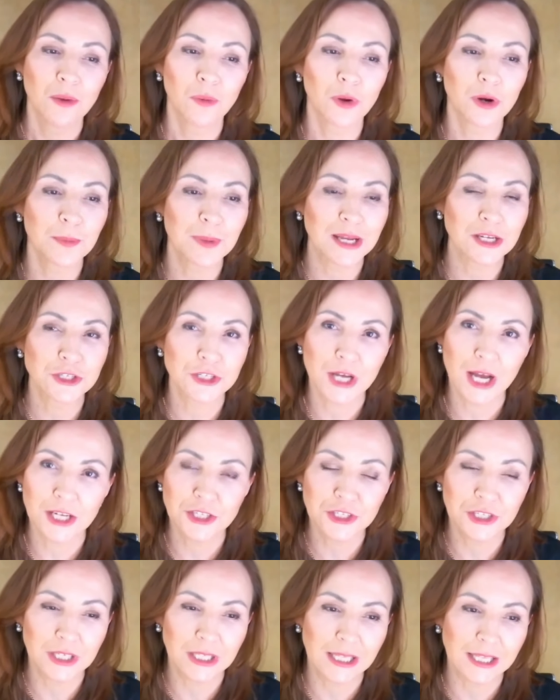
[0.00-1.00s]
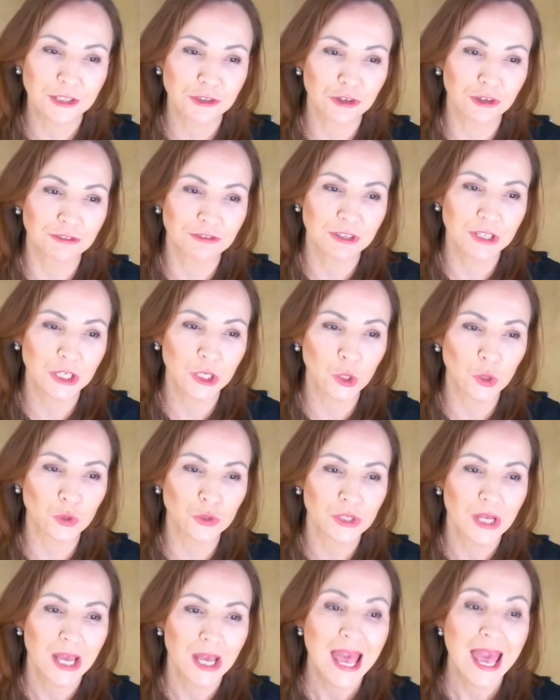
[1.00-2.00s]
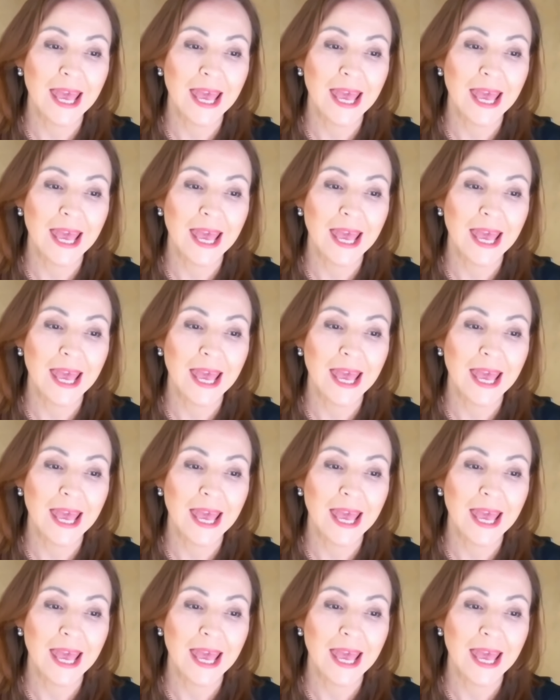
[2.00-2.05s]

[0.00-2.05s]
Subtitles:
What about charging electric vehicles?